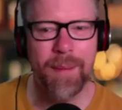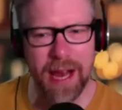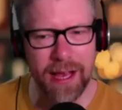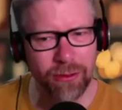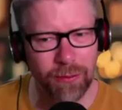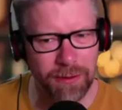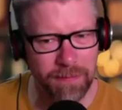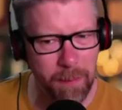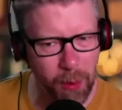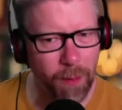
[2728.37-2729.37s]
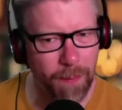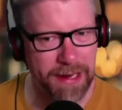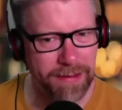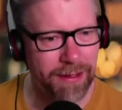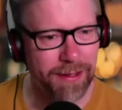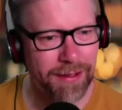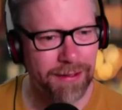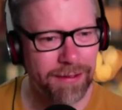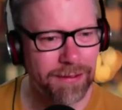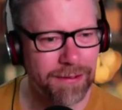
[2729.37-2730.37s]
I mean, that's almost morbid.
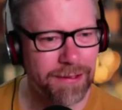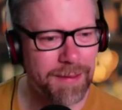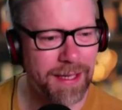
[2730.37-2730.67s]
Do you know what I